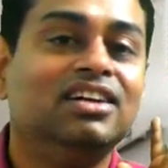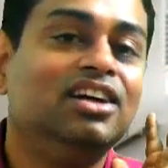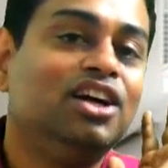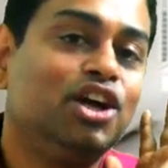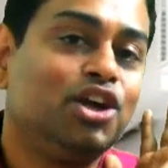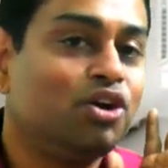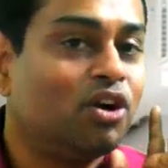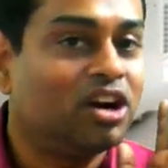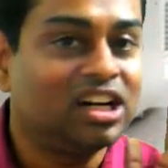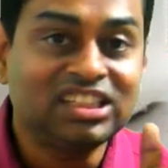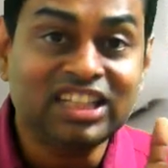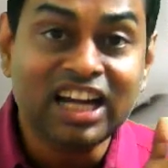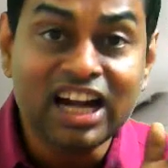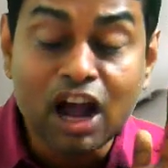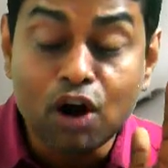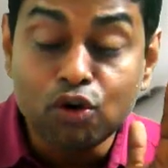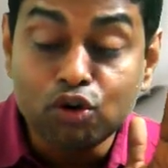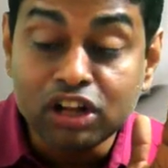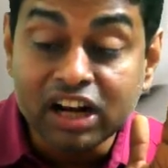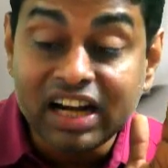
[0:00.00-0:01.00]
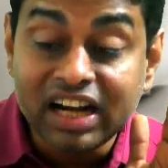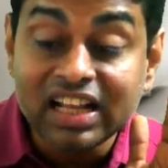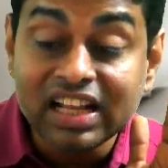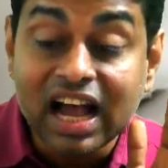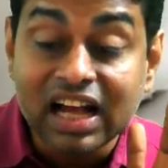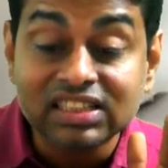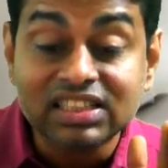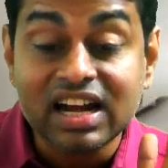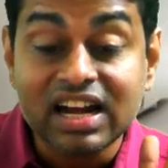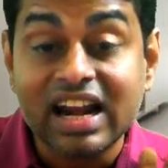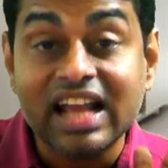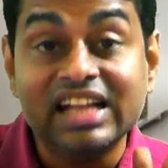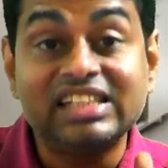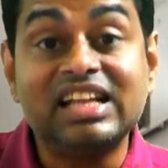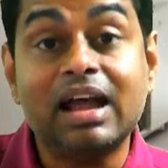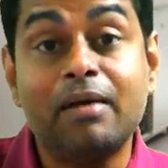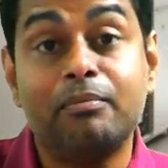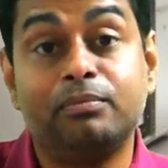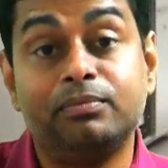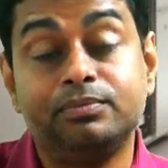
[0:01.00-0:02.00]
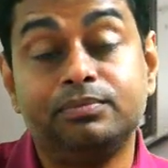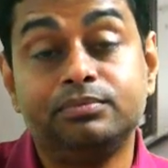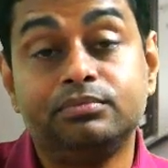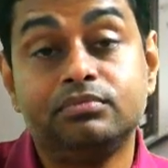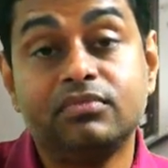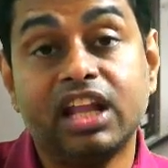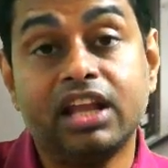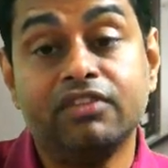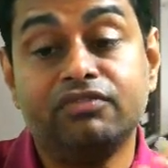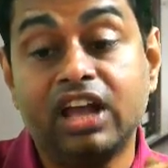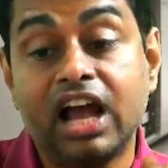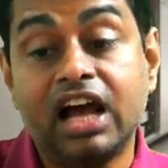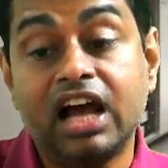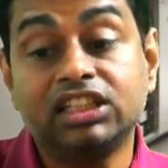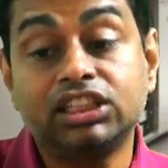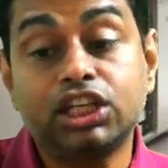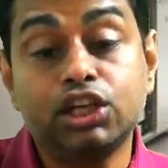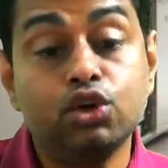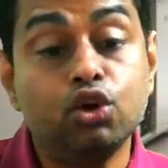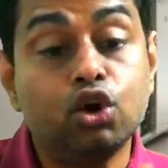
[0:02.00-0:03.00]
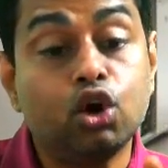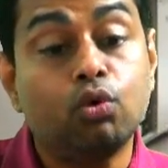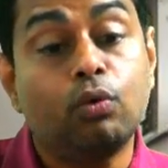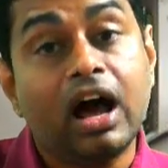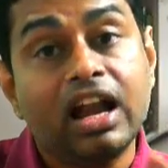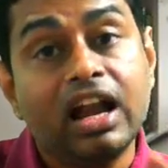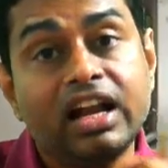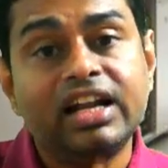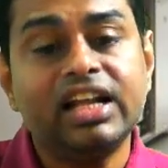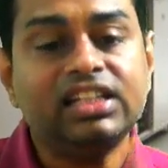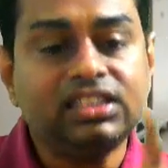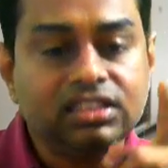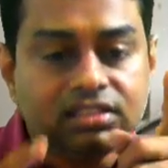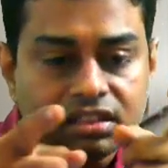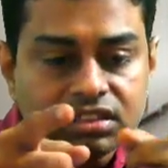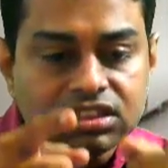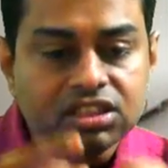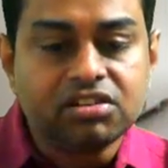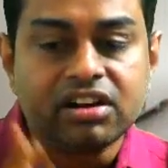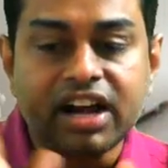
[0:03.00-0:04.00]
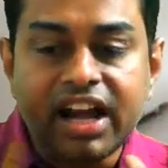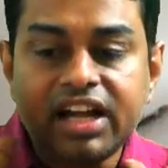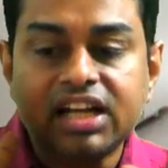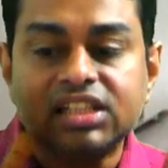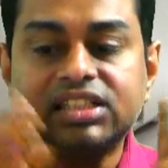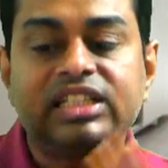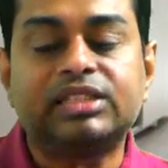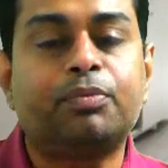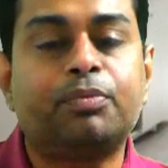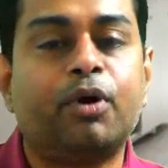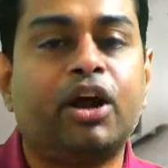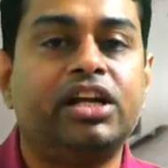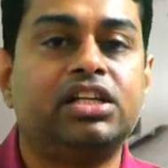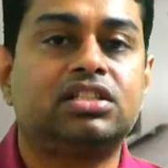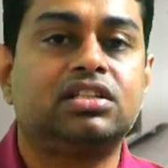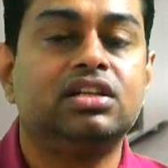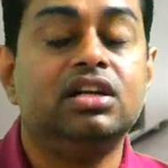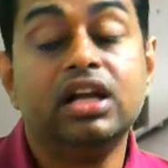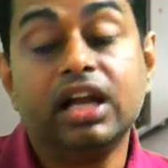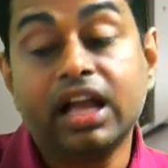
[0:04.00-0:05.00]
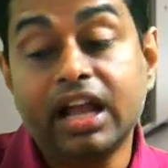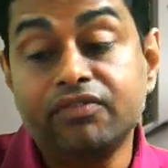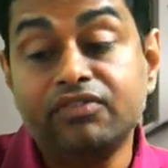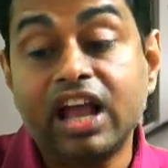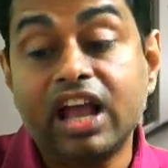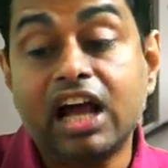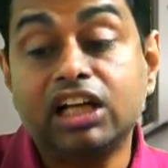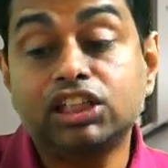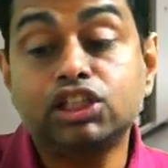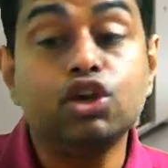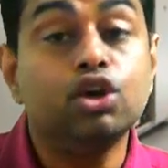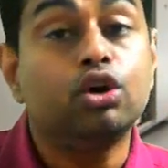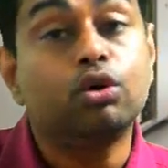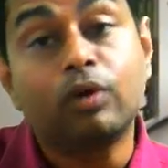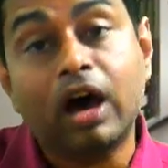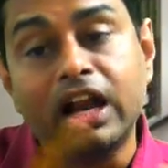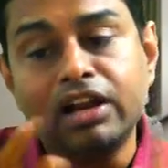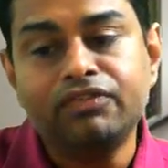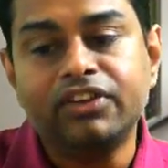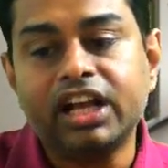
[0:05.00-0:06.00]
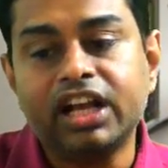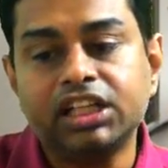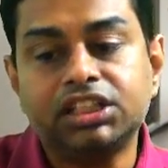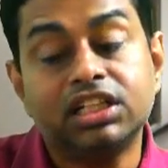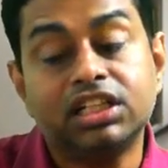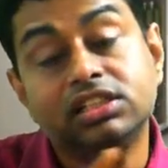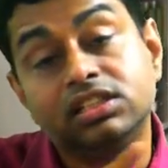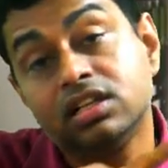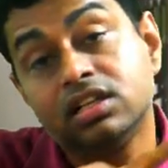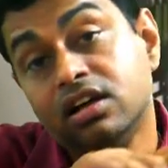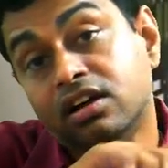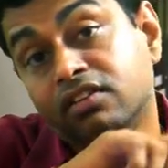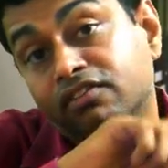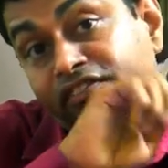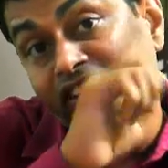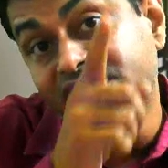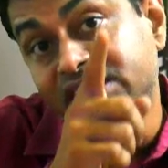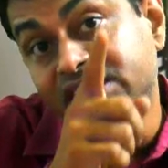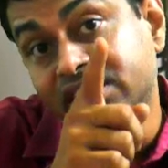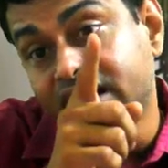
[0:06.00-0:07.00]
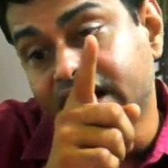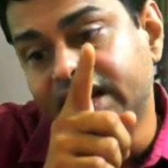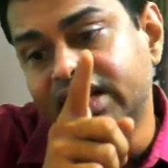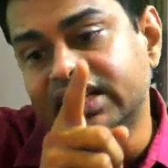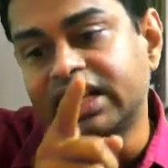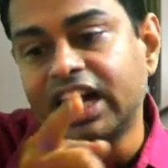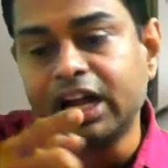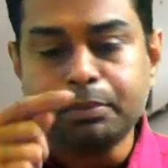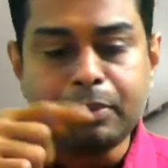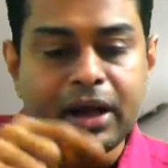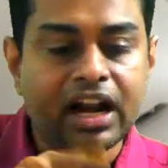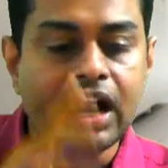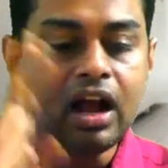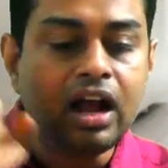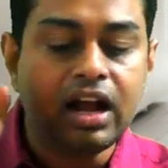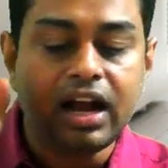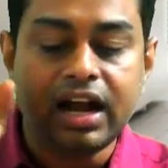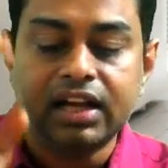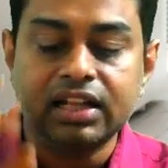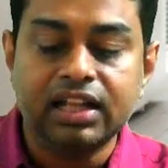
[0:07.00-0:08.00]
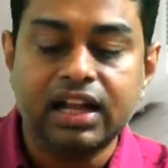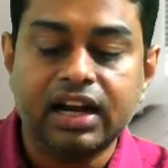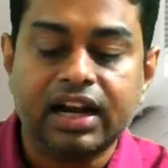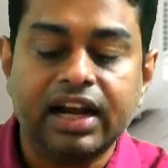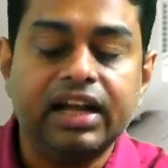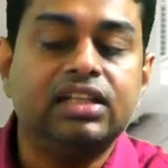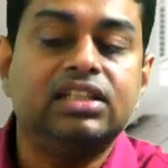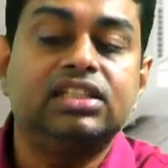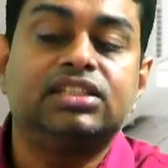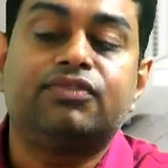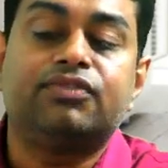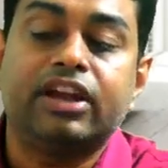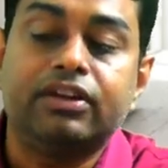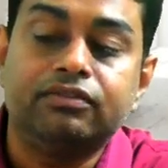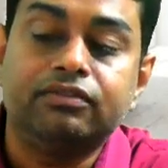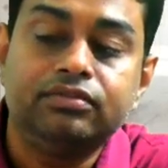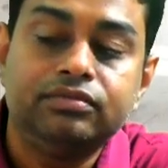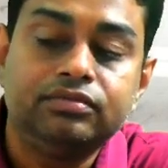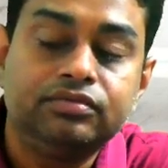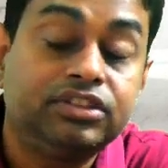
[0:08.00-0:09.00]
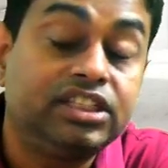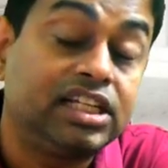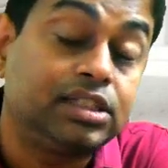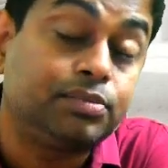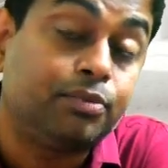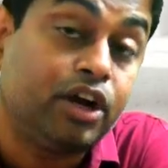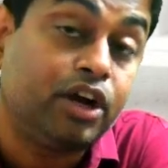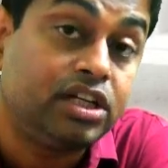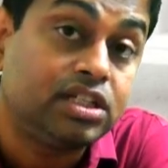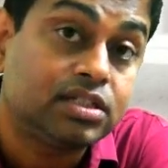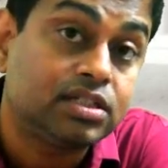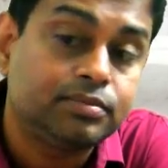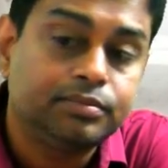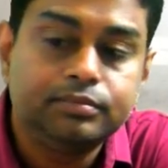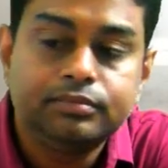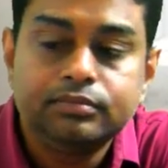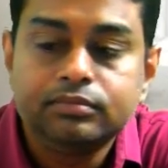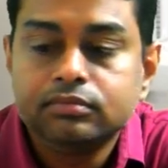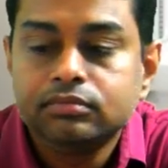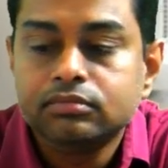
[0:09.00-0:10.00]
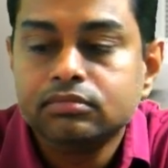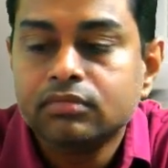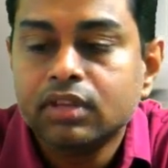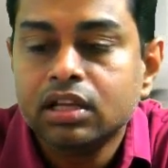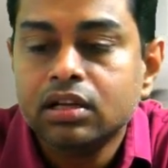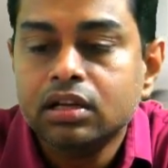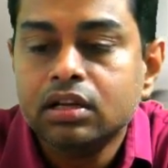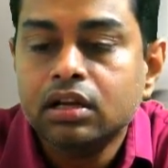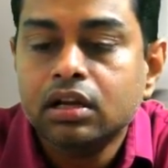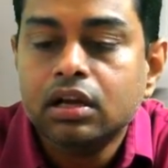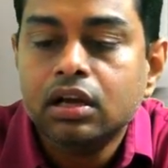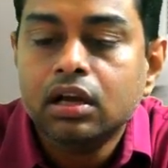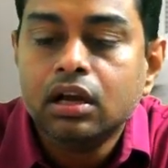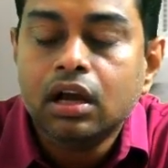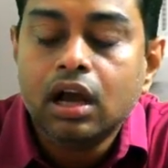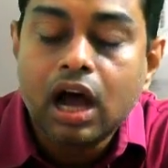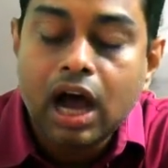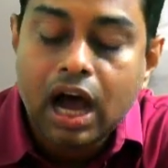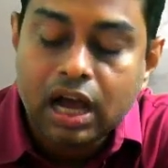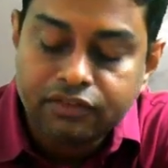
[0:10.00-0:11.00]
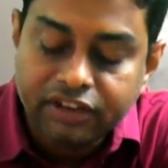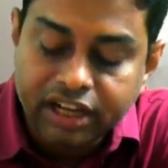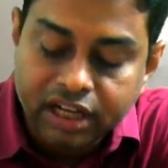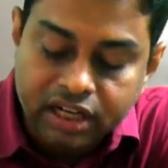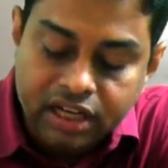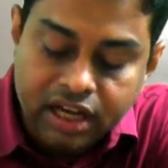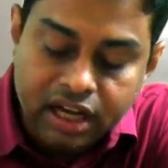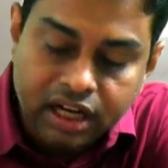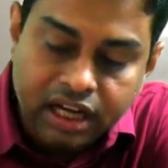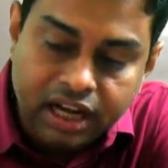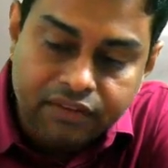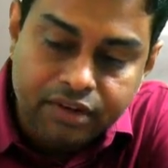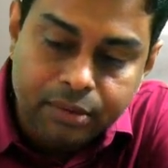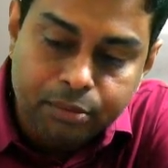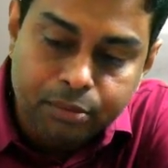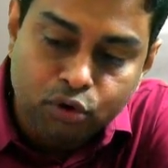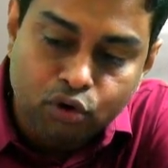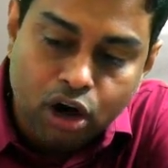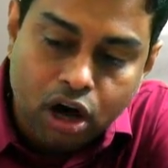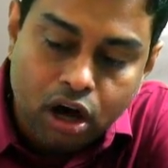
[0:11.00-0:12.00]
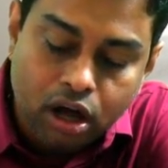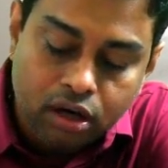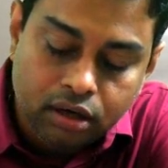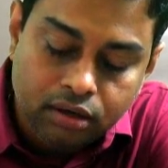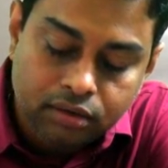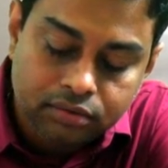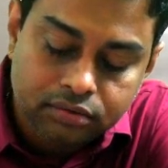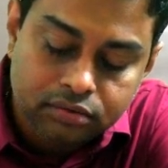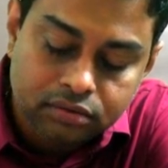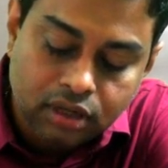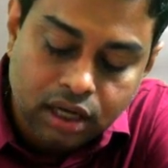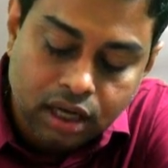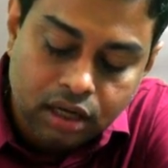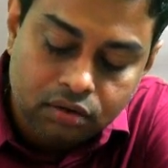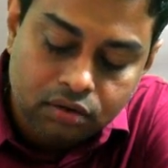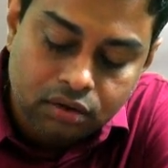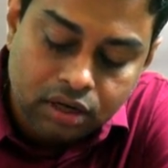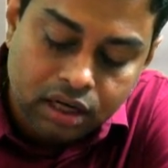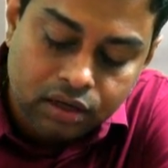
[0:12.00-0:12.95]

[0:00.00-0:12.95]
You understand how to write the answer in exam. If they ask you qualities, straight 6 points. If they ask you qualifications, first write that para and then write this 6 points. Are we clear? Can we move on? Hello.